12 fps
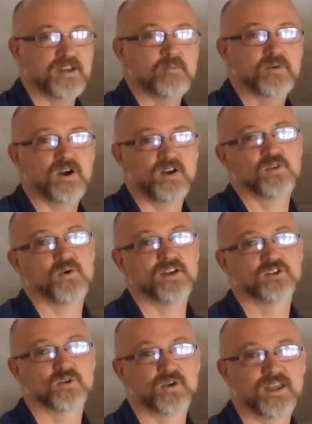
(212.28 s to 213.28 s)
number,
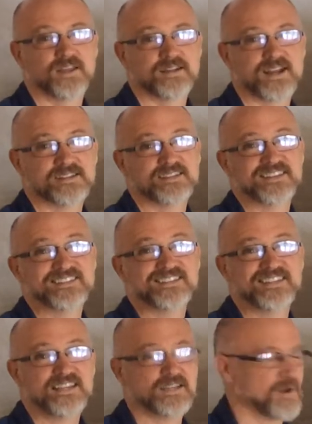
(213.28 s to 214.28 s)
otherwise shorthanded as the
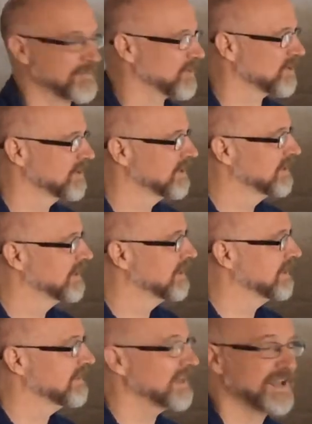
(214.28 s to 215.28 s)
Z number.
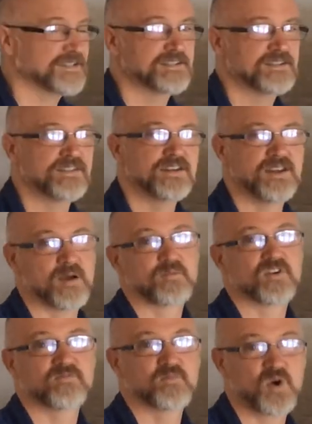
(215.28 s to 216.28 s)
That's the
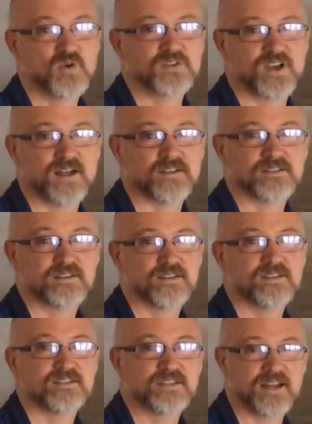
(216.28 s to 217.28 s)
number of protons
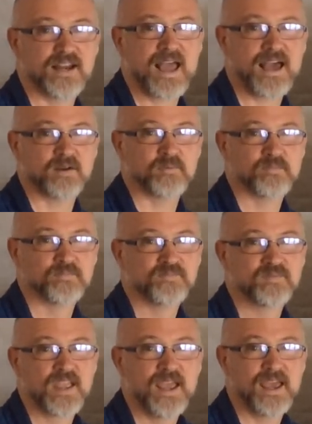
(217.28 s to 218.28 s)
that's in an atom.
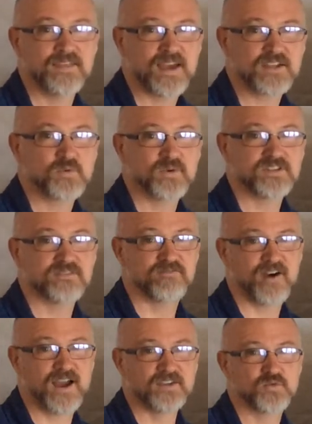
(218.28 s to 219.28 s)
And that's what
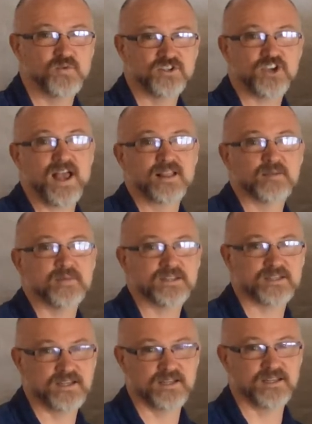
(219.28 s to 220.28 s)
defines which
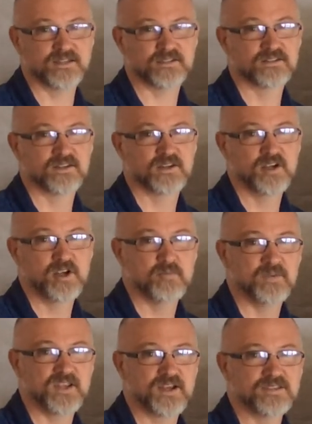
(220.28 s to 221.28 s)
element it is.
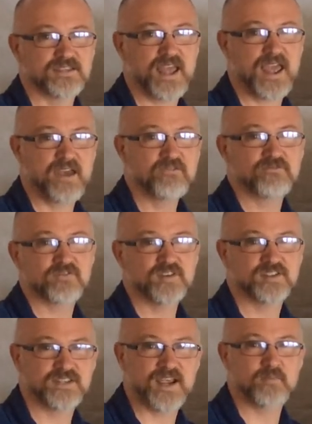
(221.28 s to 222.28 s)
Because
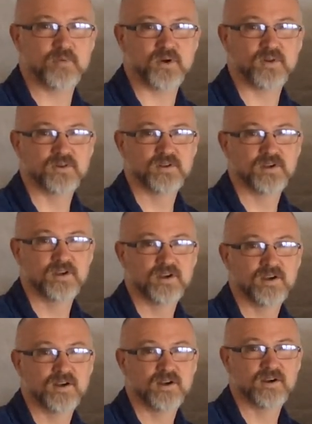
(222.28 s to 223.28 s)
every sample,
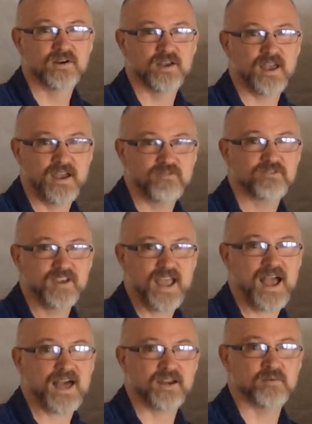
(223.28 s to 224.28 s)
every
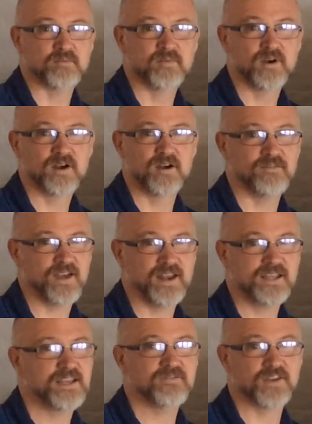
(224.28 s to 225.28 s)
atom of
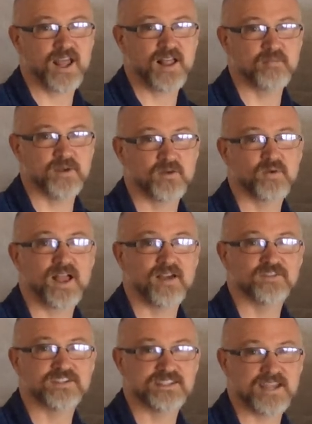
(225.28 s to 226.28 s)
any given element will
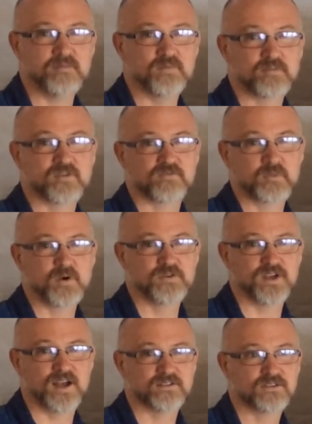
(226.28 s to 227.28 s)
have the same number of
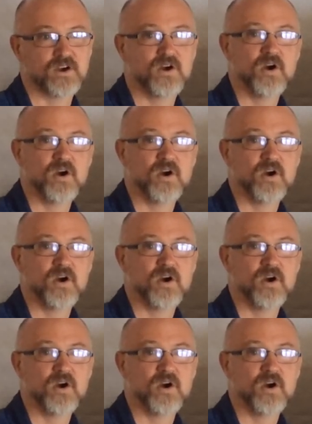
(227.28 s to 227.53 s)
protons.